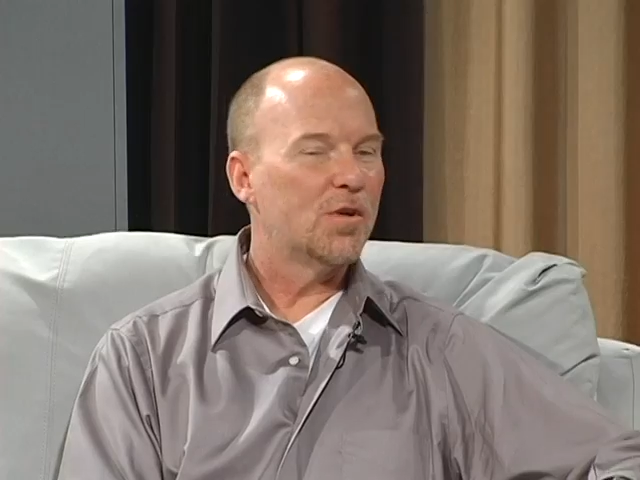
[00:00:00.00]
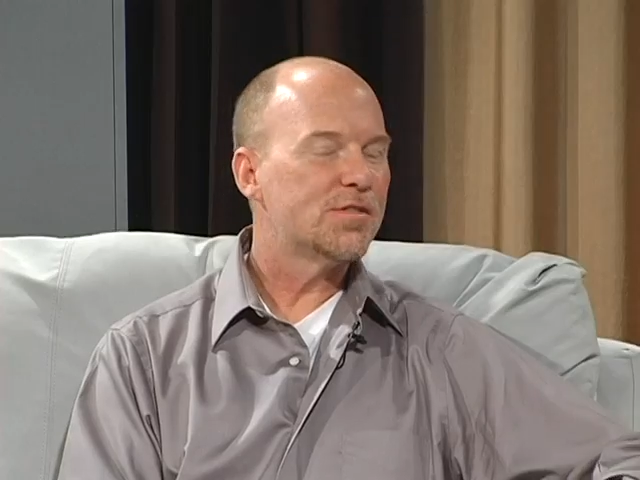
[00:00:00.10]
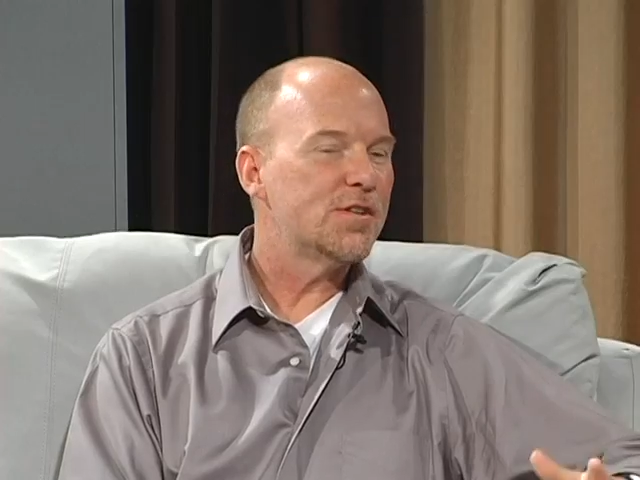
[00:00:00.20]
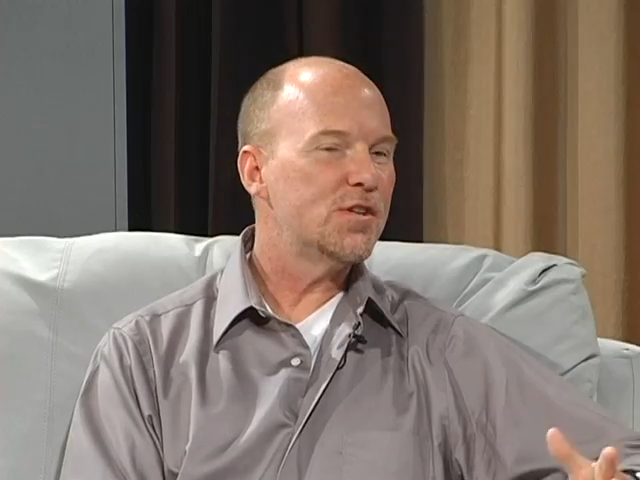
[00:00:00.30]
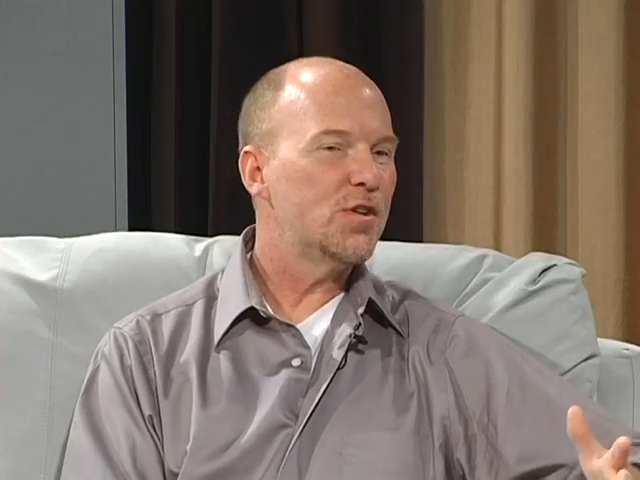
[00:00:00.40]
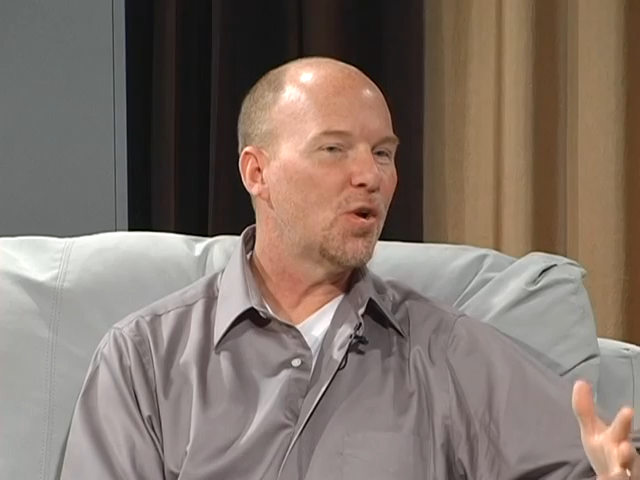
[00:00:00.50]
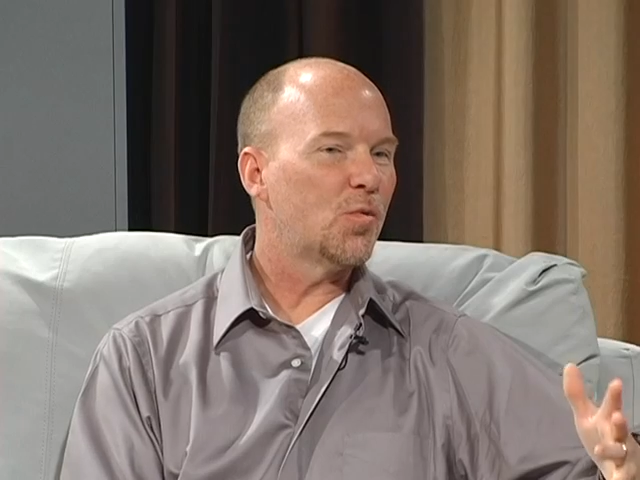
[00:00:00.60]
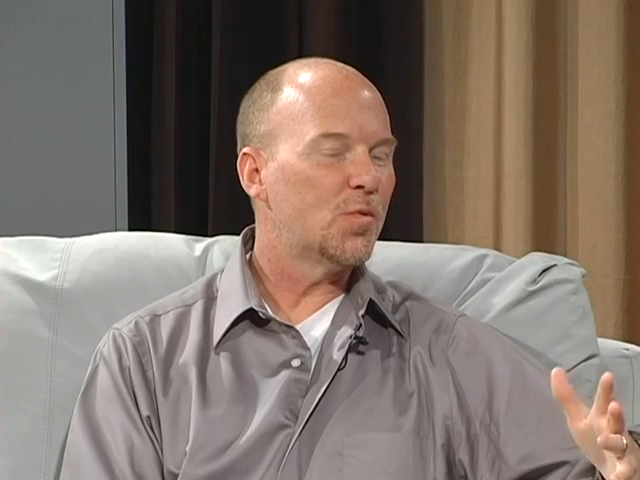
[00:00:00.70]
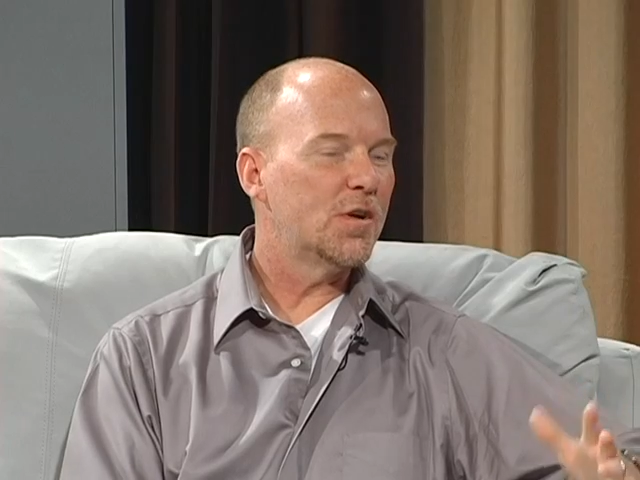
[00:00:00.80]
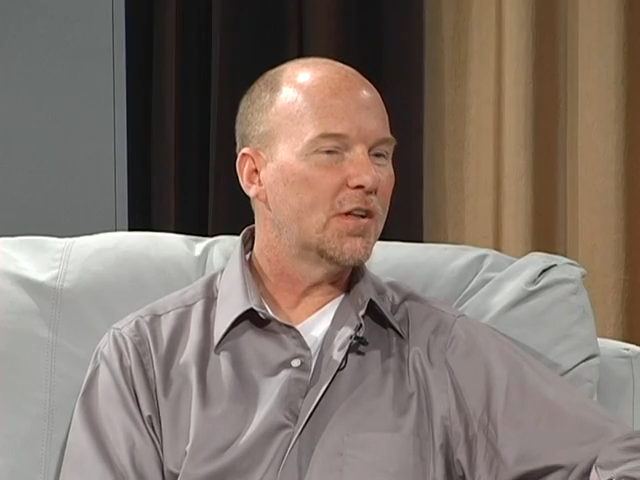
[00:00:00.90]
Well, see, you
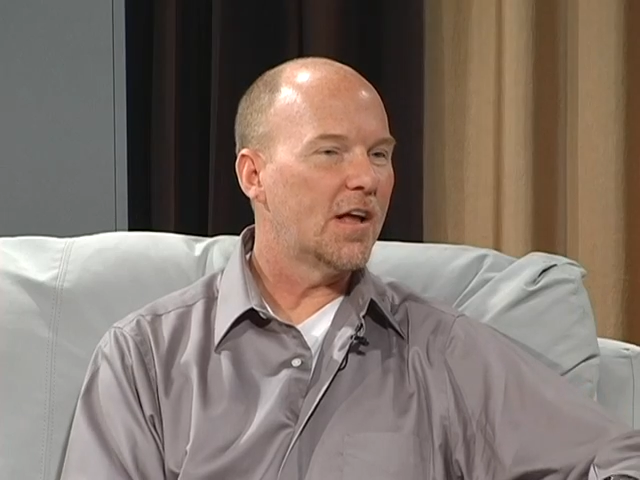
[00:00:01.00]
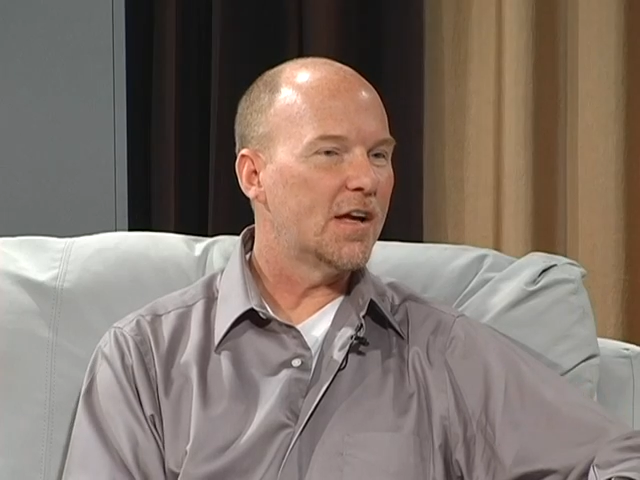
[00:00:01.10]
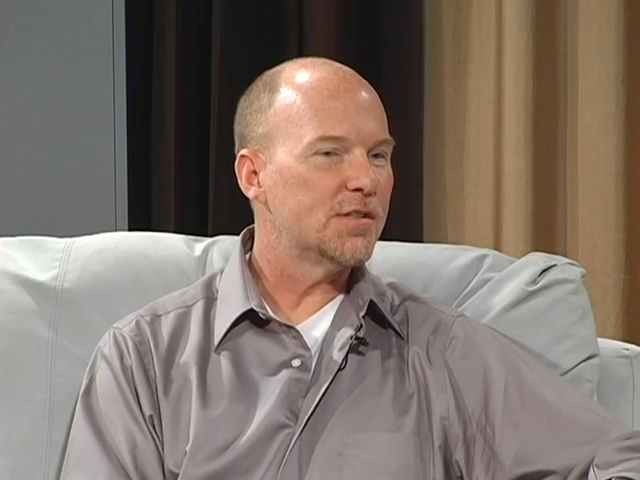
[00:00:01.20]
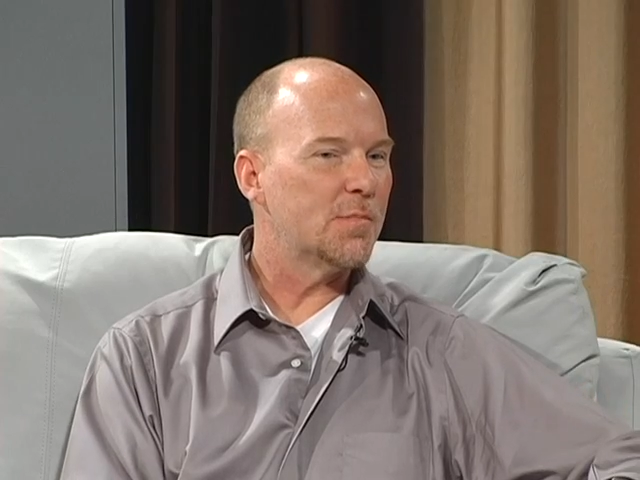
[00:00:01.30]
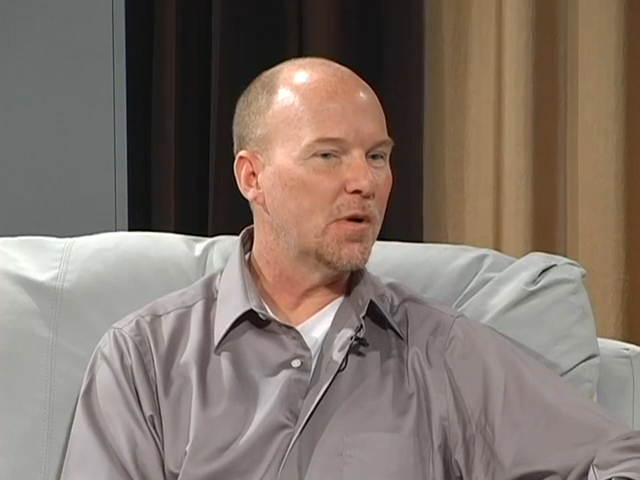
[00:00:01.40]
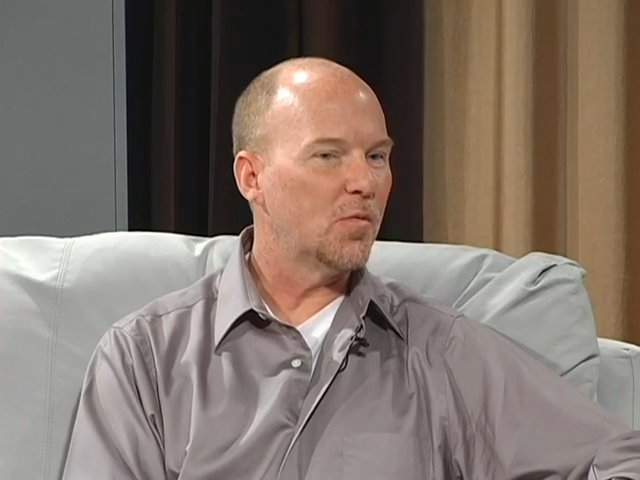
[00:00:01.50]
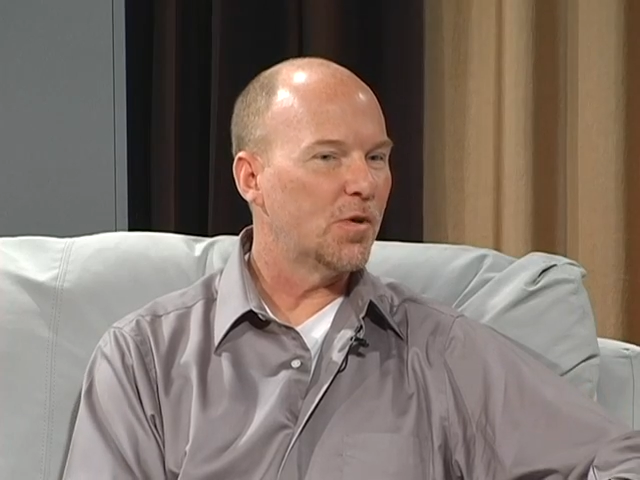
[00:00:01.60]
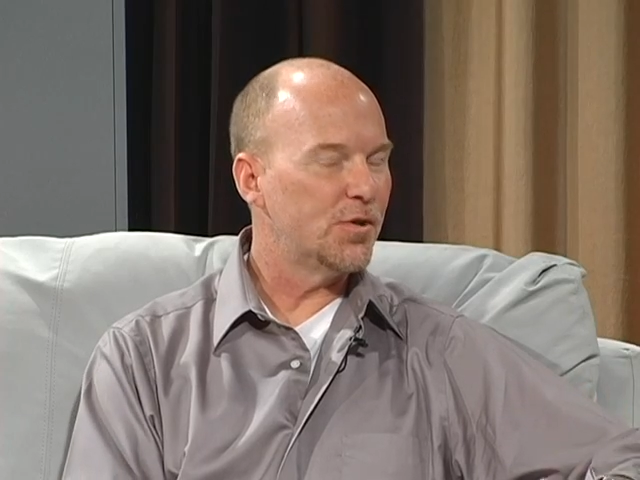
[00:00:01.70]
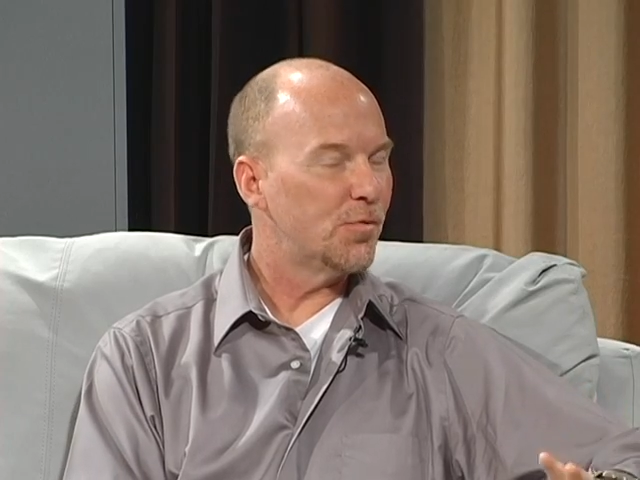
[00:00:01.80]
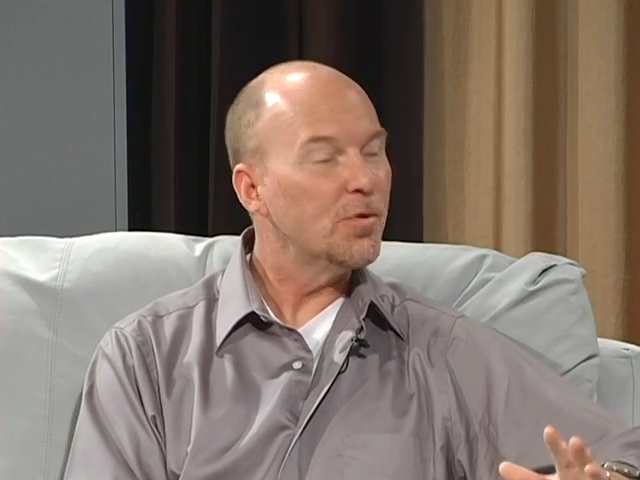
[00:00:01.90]
don't realize, but
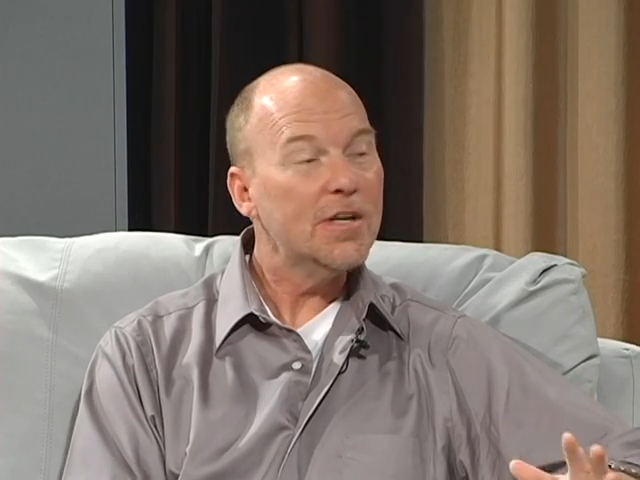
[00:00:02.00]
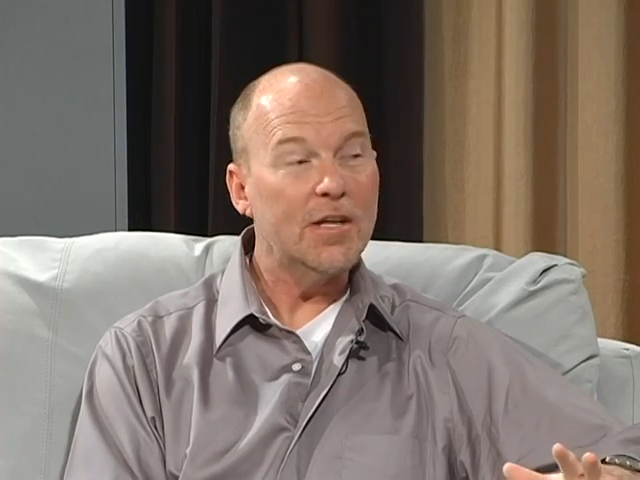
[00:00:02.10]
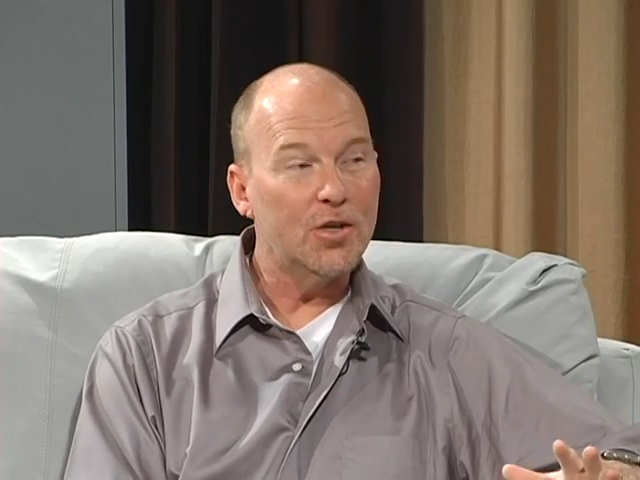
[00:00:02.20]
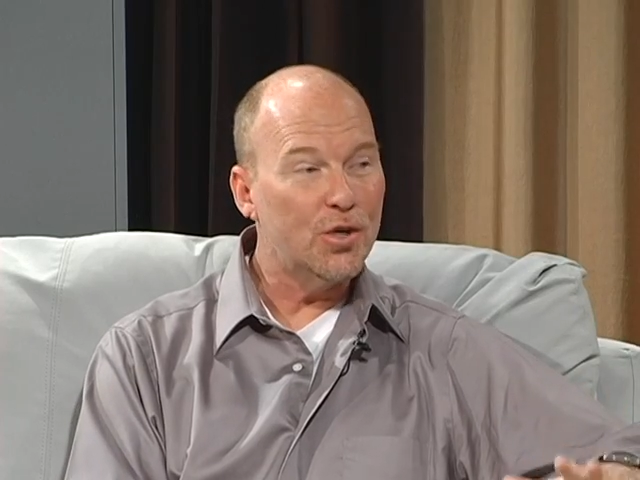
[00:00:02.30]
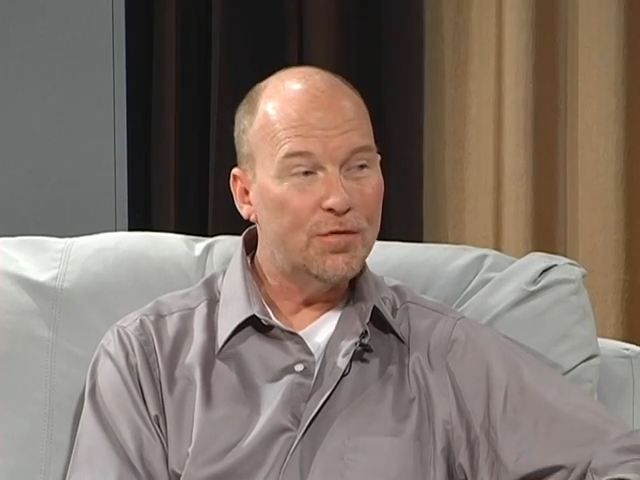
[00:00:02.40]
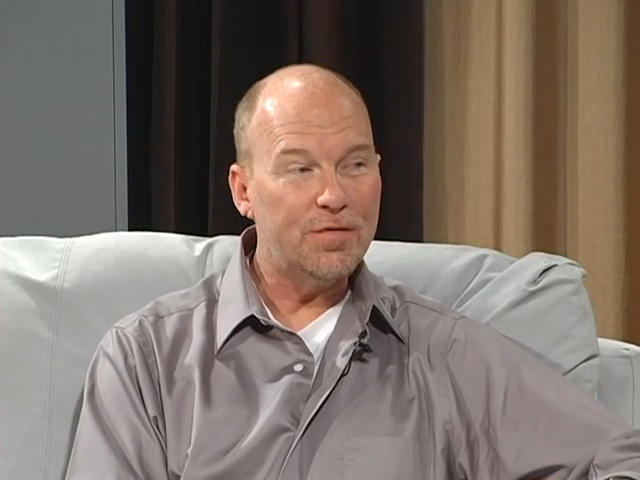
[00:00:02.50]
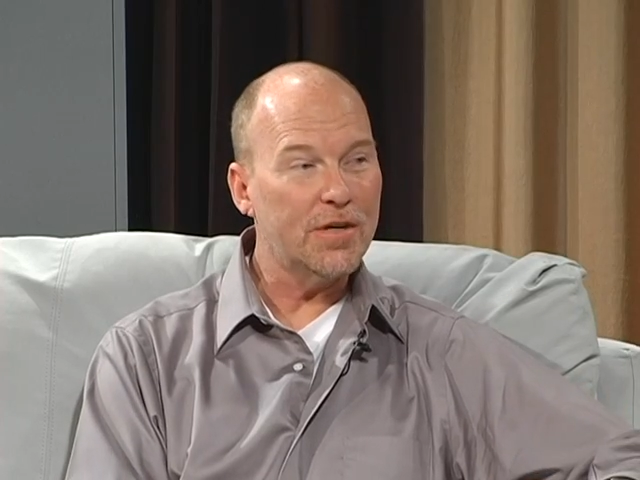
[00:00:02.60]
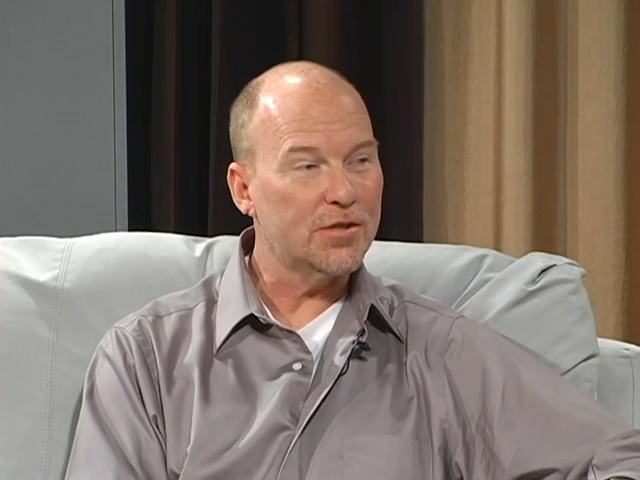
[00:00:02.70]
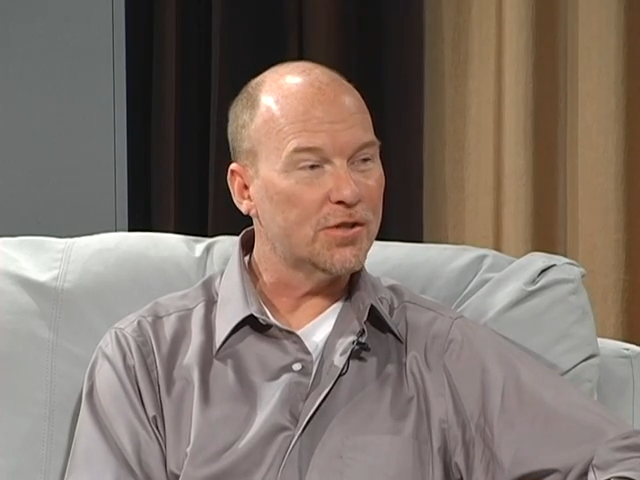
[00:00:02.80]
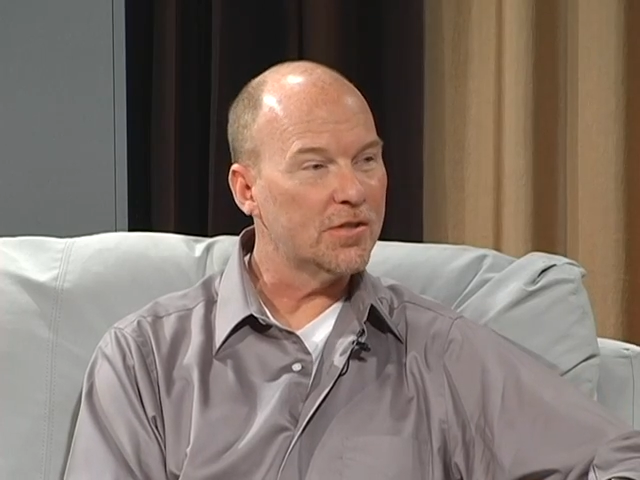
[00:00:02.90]
when you're reading good
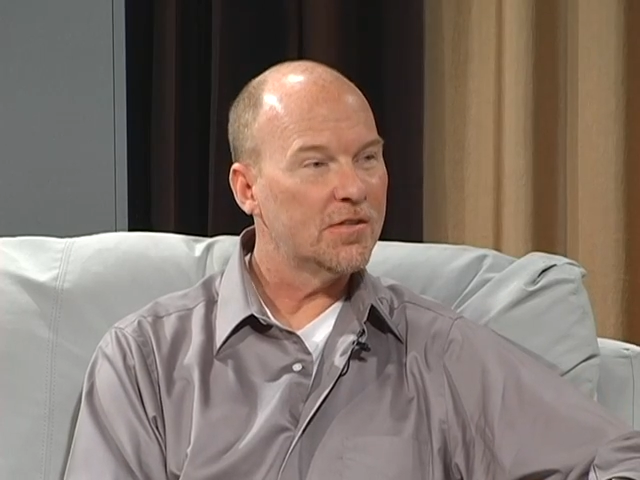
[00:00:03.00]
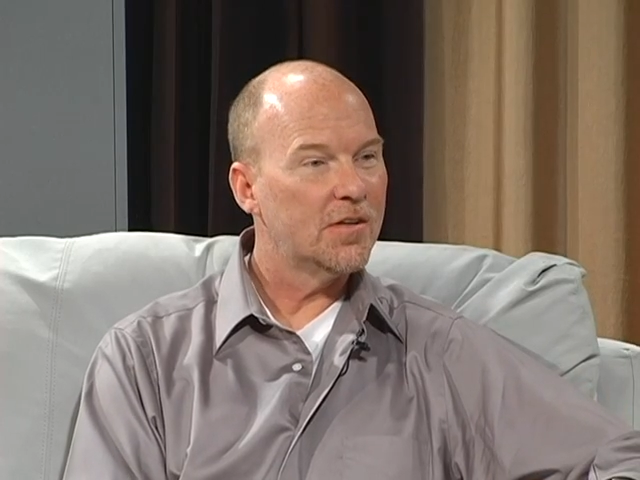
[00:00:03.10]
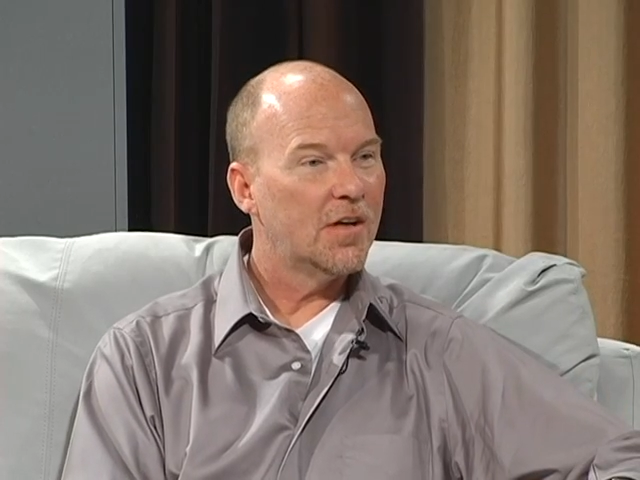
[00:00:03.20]
fiction,